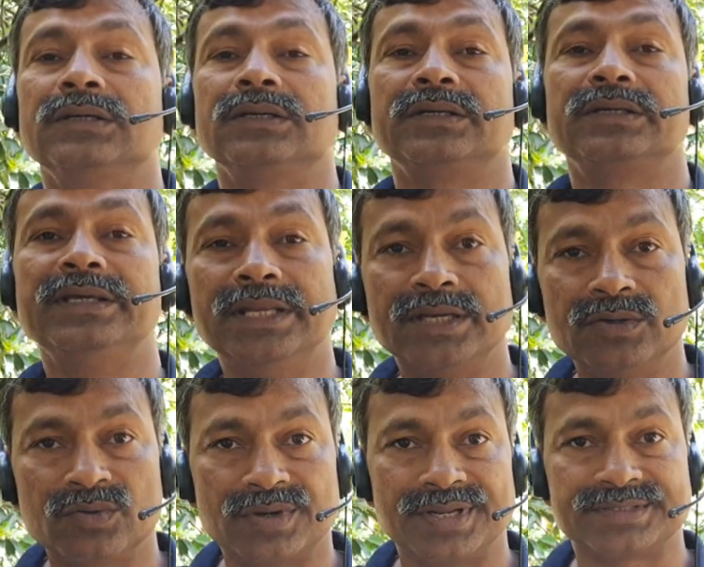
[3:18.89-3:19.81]
helium
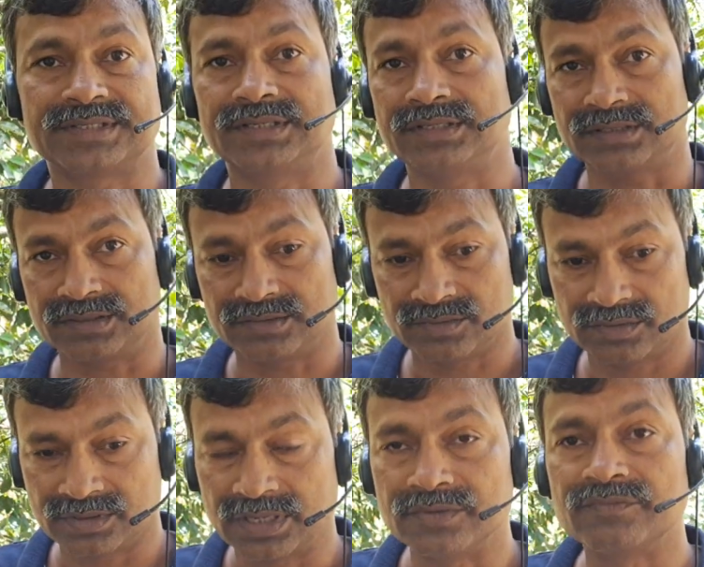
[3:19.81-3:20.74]
nucleus and
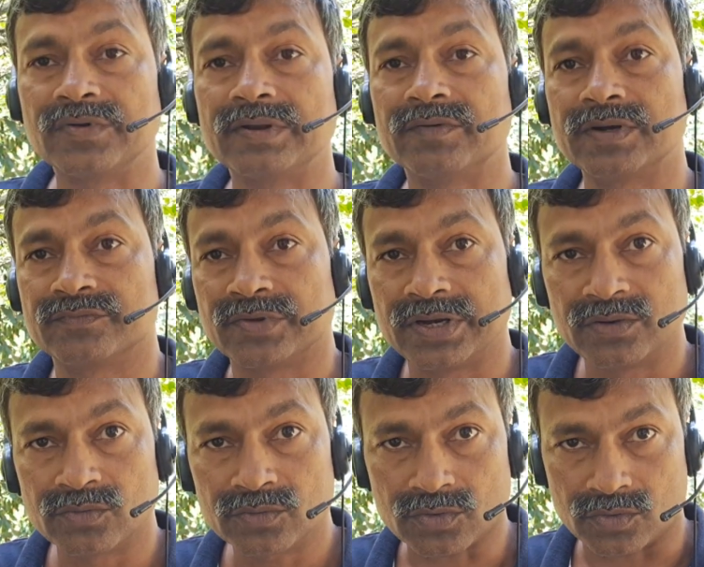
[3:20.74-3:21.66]
free
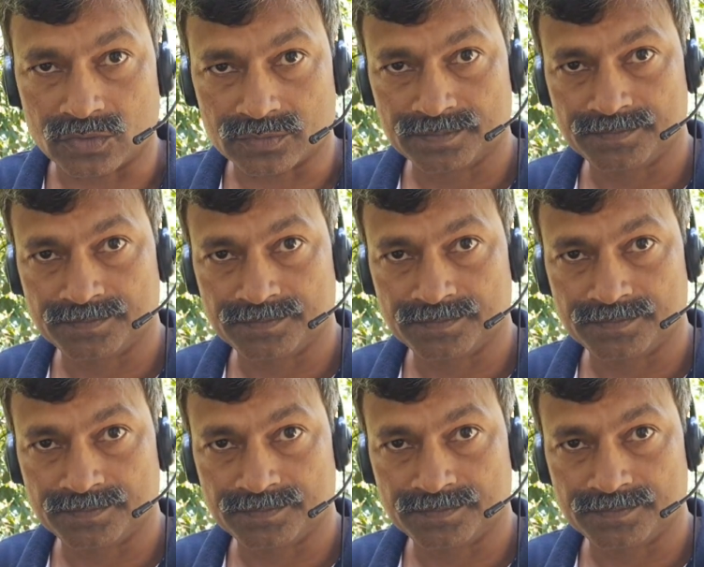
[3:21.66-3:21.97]
neutron,